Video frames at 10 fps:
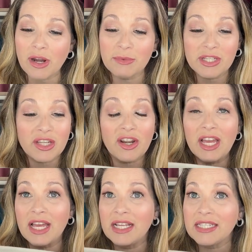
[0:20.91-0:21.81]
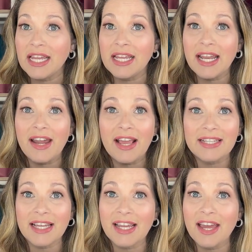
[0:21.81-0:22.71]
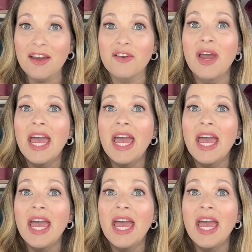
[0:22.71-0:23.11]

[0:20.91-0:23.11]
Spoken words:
I'm just gonna take it out as I go